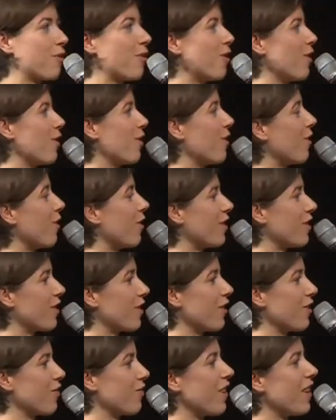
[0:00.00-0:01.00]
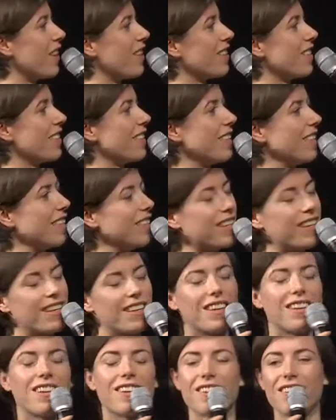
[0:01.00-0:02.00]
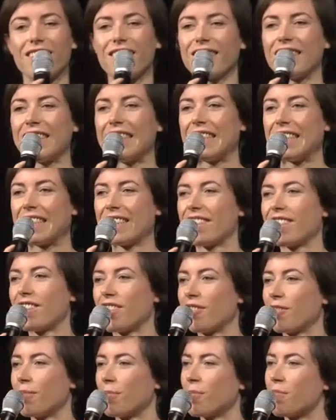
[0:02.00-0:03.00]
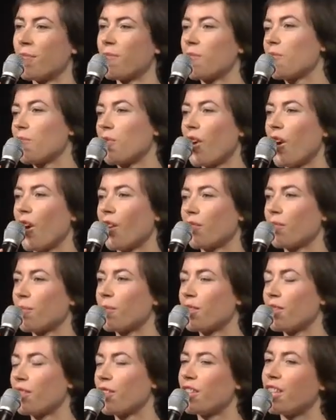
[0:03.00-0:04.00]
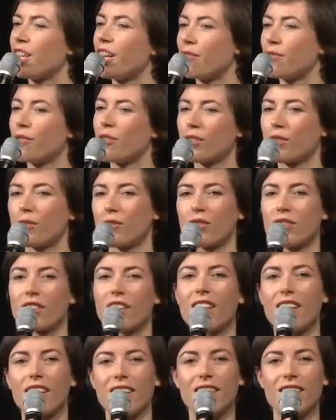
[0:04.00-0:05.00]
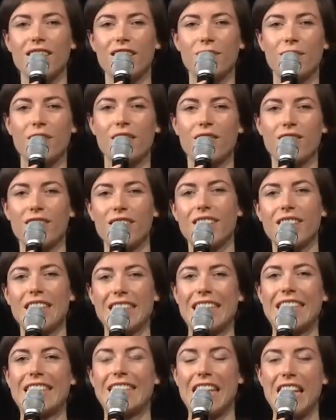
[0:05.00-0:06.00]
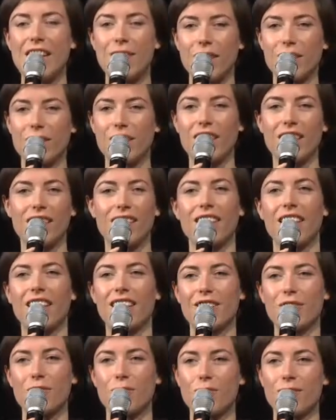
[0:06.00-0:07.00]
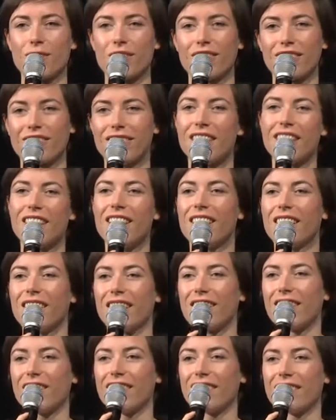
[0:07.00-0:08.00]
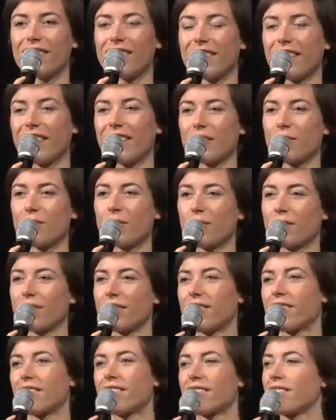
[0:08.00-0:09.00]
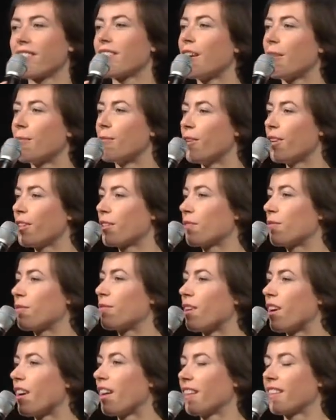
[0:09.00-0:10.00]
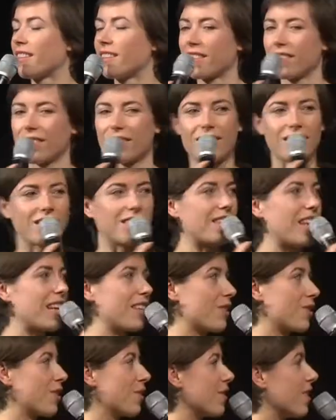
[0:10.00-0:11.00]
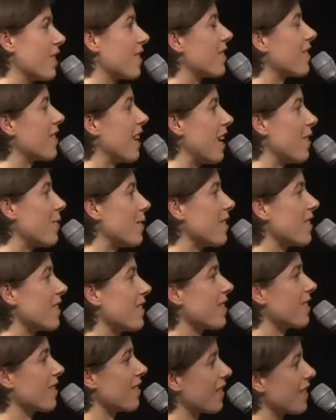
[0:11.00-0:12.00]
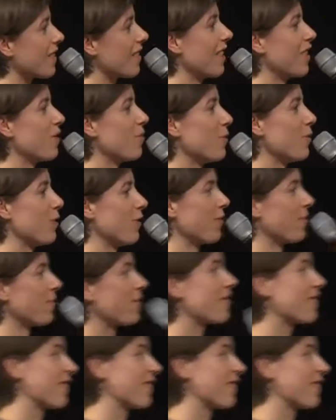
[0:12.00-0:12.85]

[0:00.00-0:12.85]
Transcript: And that's why it's particularly cool that today we can talk about this again and we can have a, little, a close look at what you can do yourself so without having a proper laboratory. So thank you very much for being